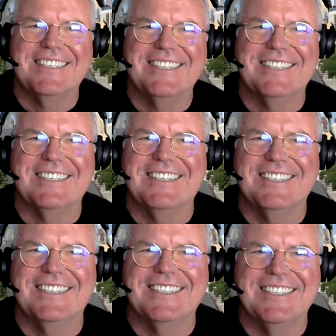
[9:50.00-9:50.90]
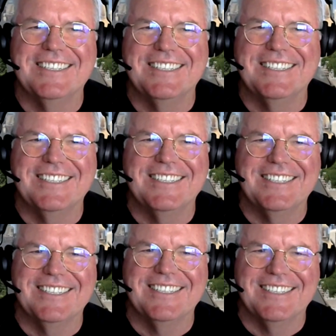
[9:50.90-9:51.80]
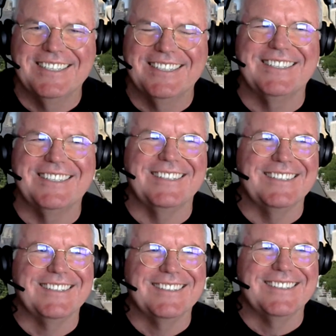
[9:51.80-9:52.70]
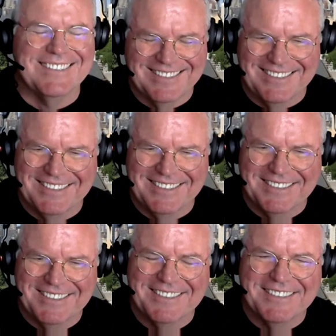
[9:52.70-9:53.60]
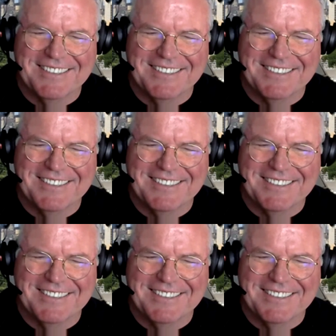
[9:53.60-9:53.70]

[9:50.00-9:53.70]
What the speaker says: This person isn't speaking.